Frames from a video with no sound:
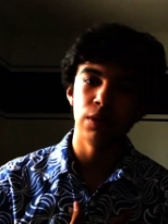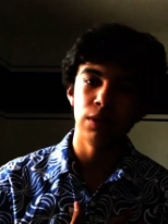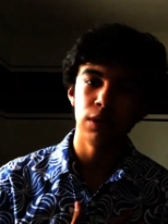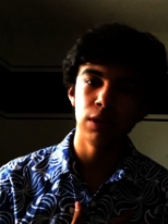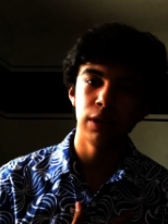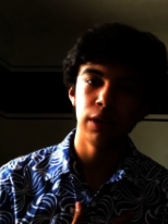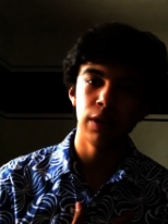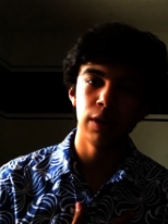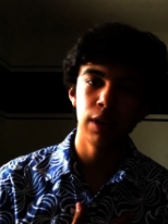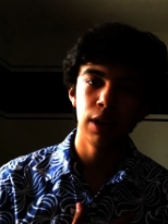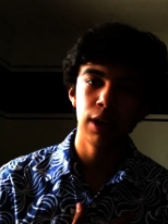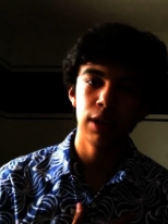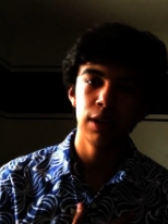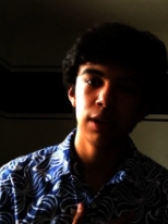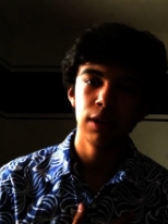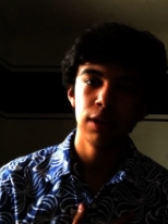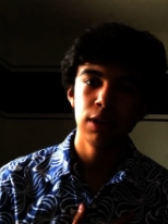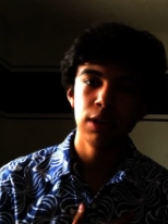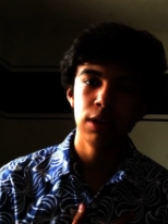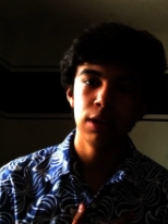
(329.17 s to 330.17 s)
I miss you,
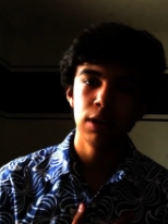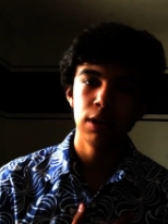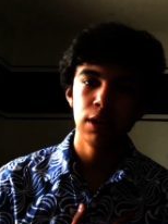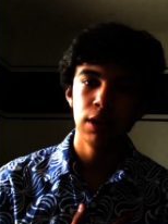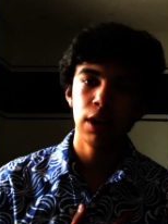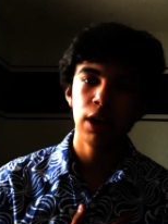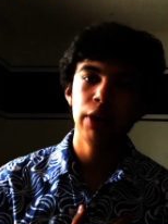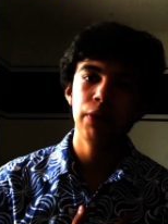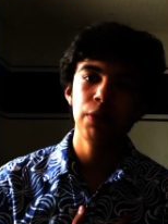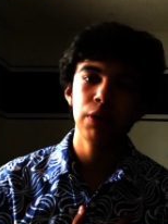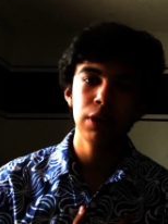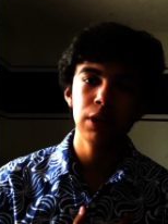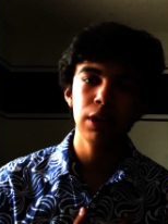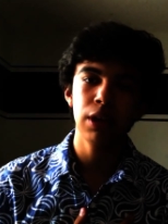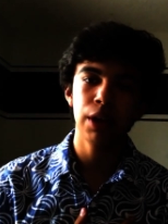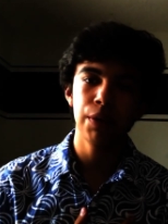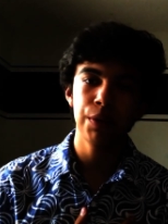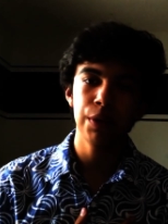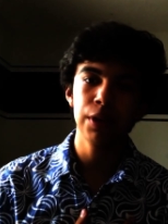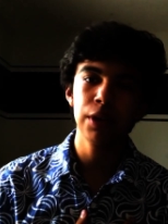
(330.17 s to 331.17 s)
you know that?
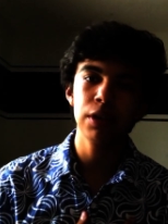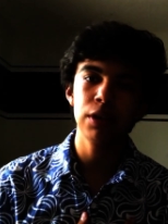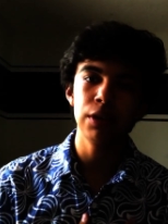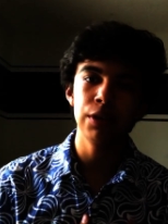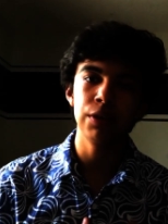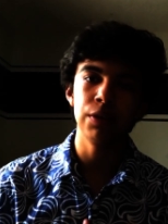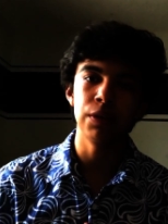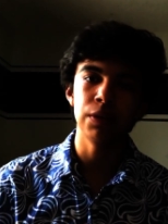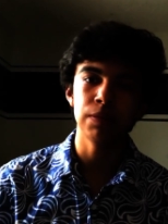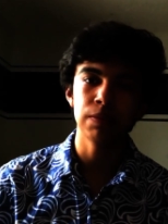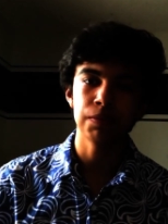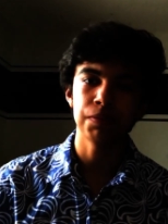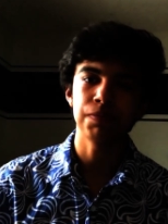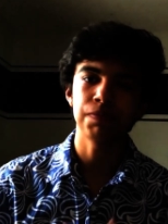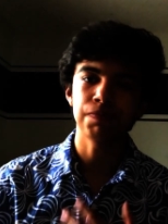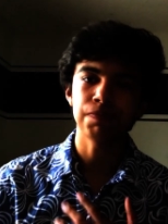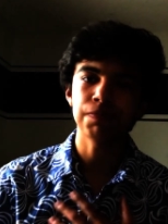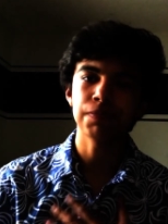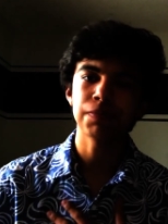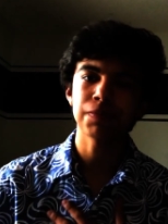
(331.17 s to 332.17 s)
I really, I really
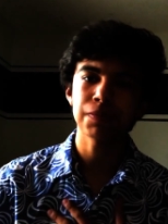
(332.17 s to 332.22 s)
do.